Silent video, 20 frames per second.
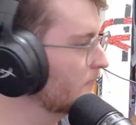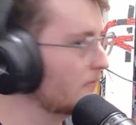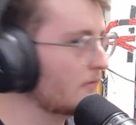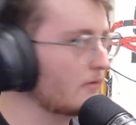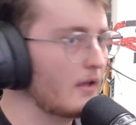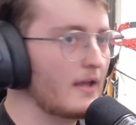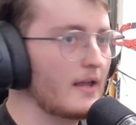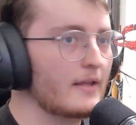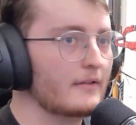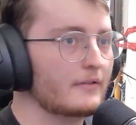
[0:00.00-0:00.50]

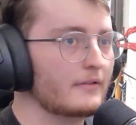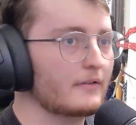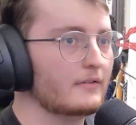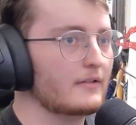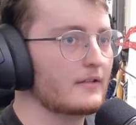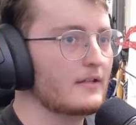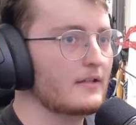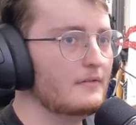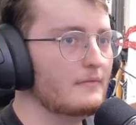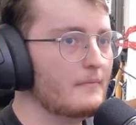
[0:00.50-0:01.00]

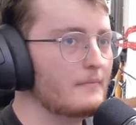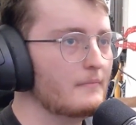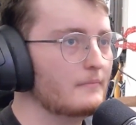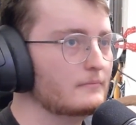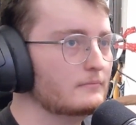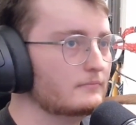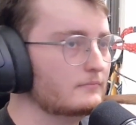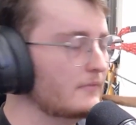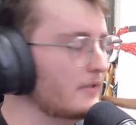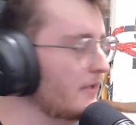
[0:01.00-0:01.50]
SSD
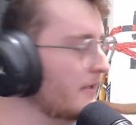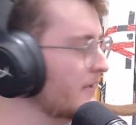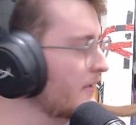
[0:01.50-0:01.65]
in